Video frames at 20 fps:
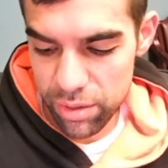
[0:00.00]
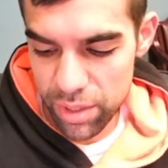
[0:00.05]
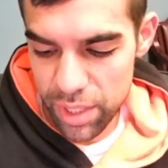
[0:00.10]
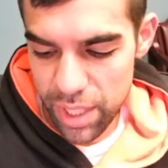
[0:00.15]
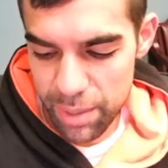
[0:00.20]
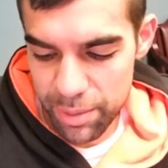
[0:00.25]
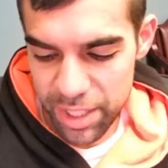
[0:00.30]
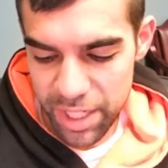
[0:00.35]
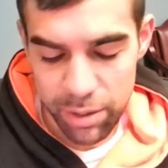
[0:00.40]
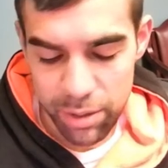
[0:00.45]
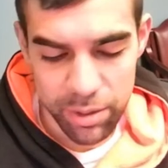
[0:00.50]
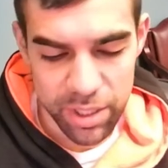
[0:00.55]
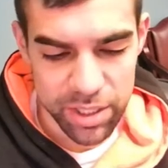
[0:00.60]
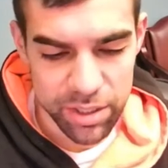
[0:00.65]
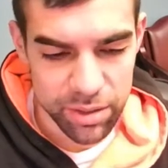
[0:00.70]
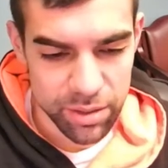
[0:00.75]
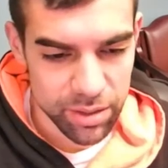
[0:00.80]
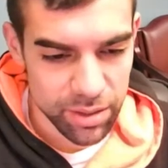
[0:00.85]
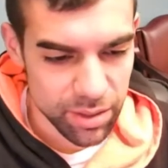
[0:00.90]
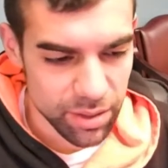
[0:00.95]
climate?
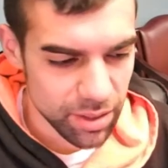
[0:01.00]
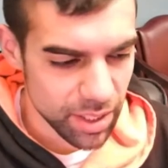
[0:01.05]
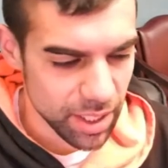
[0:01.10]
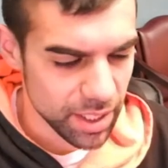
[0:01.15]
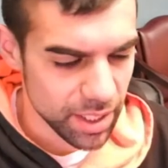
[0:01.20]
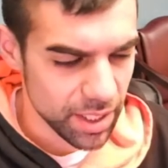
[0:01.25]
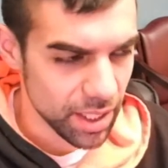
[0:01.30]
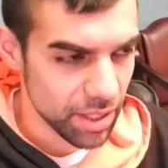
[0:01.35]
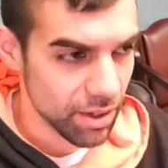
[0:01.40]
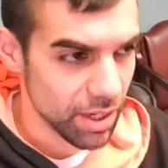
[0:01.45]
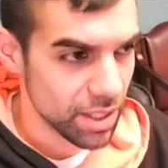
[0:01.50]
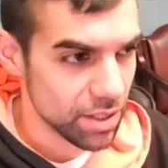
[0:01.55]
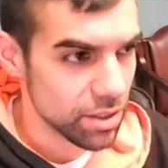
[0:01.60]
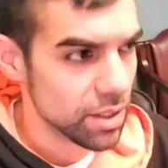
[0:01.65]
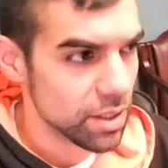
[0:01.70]
Anyways, I digress.